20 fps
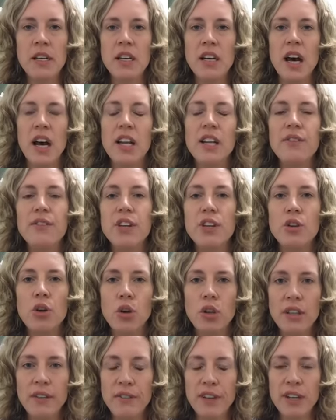And if you're
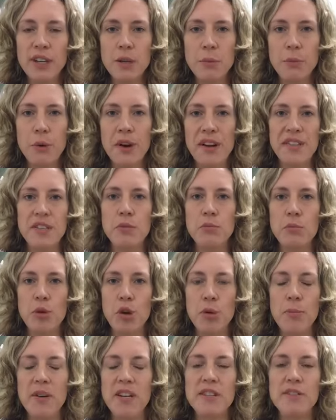not living in the present
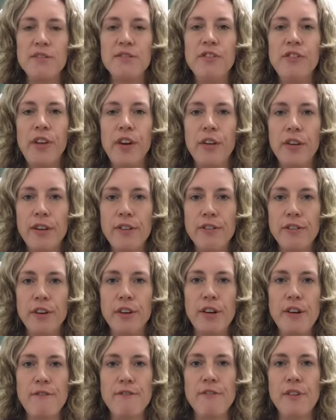moment, it's very,
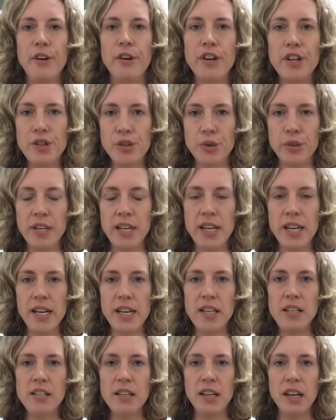very, very tricky
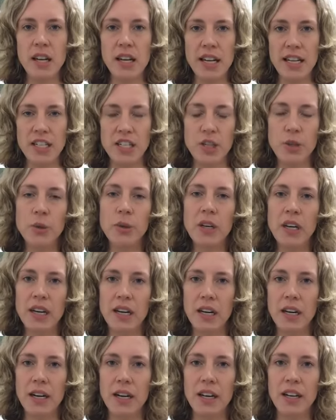to connect to your
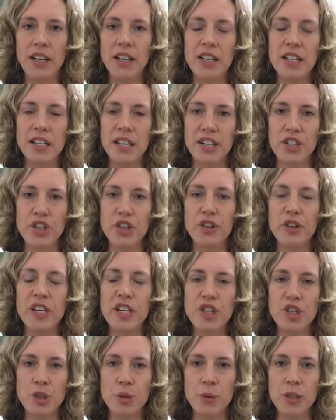heart and connect to your
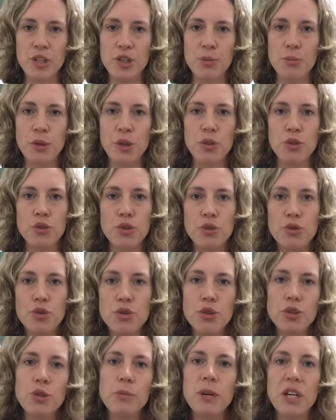intuition because you're
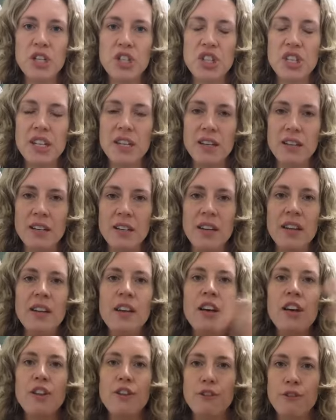too much in
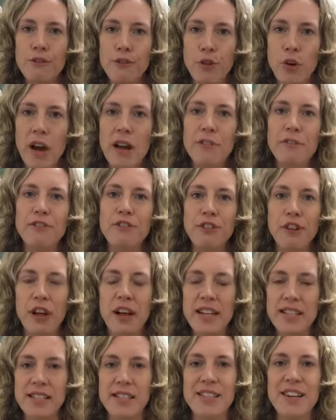the fright and
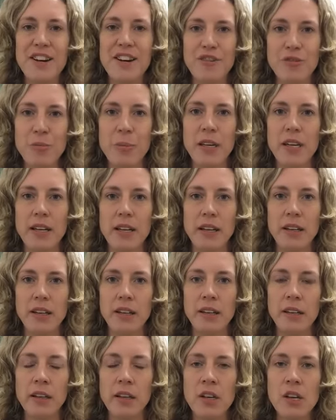flight state of being.
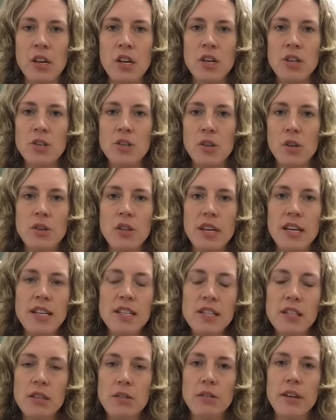So
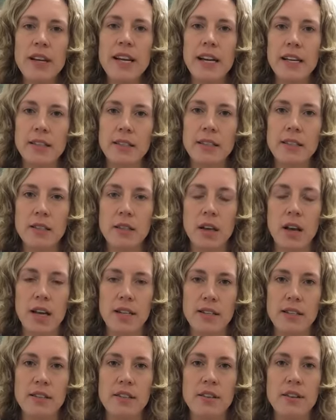these 3
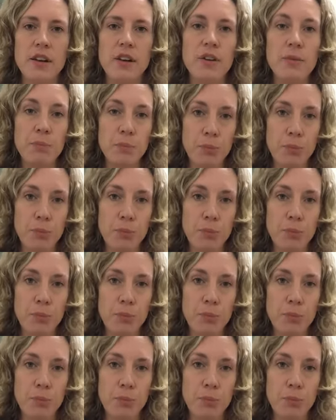exercises are